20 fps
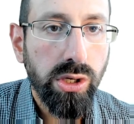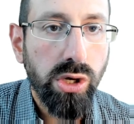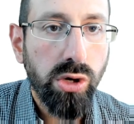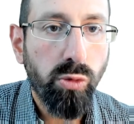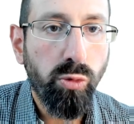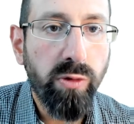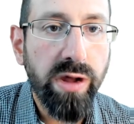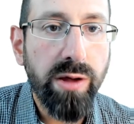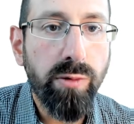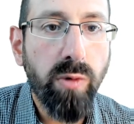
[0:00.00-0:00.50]

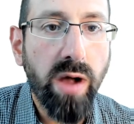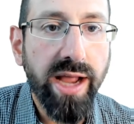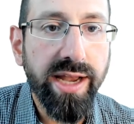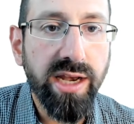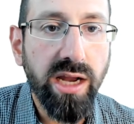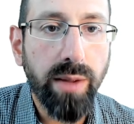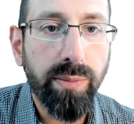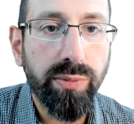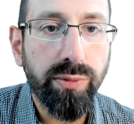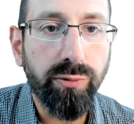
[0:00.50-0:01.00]
we wind
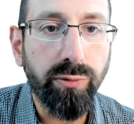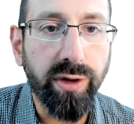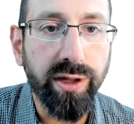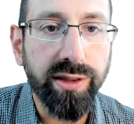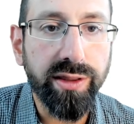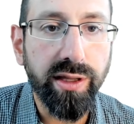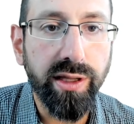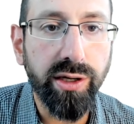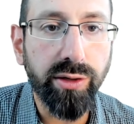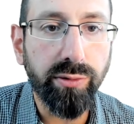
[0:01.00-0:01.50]
up
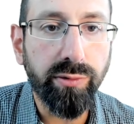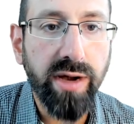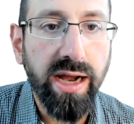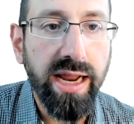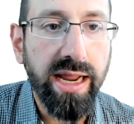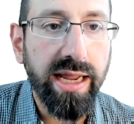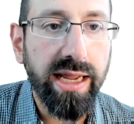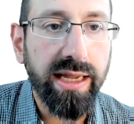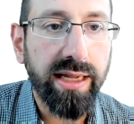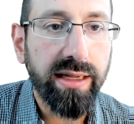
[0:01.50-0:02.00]
with an
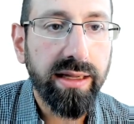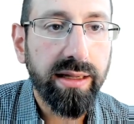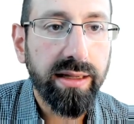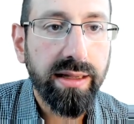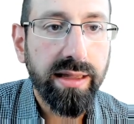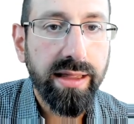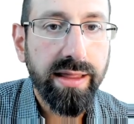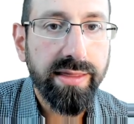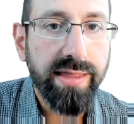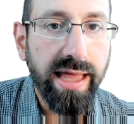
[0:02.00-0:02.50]
array
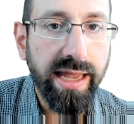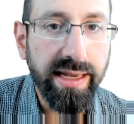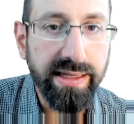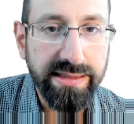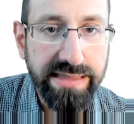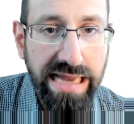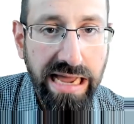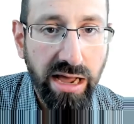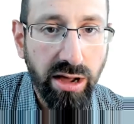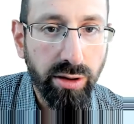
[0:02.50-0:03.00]
that is
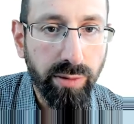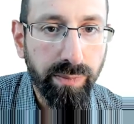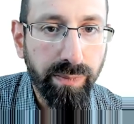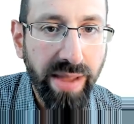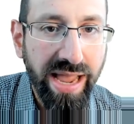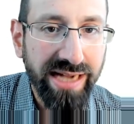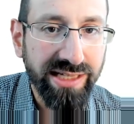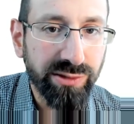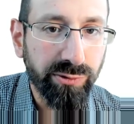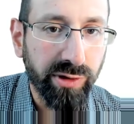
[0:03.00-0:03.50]
now
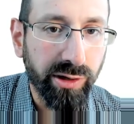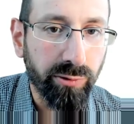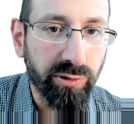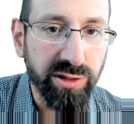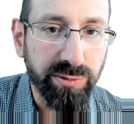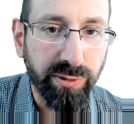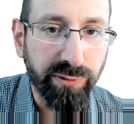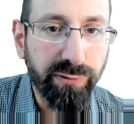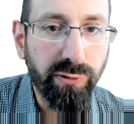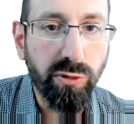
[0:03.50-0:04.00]
back to what it was
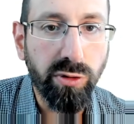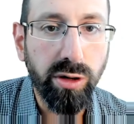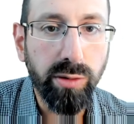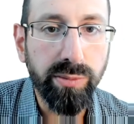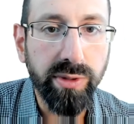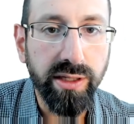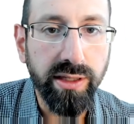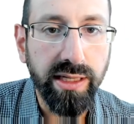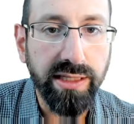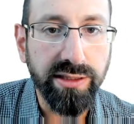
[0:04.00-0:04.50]
before,
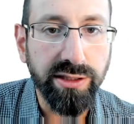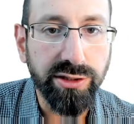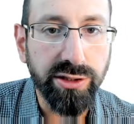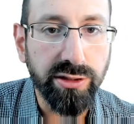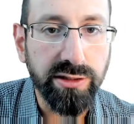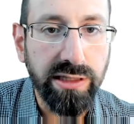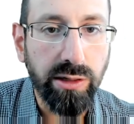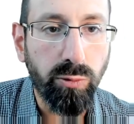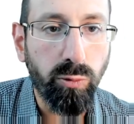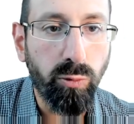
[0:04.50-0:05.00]
but as it turns out,